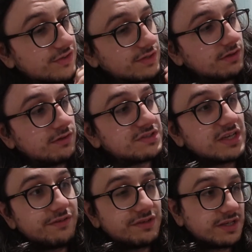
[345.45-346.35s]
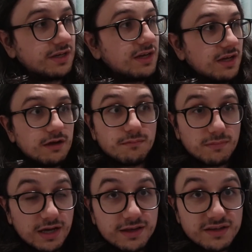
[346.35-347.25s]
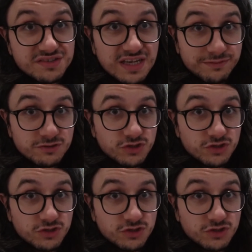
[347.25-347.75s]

So on servers at my 7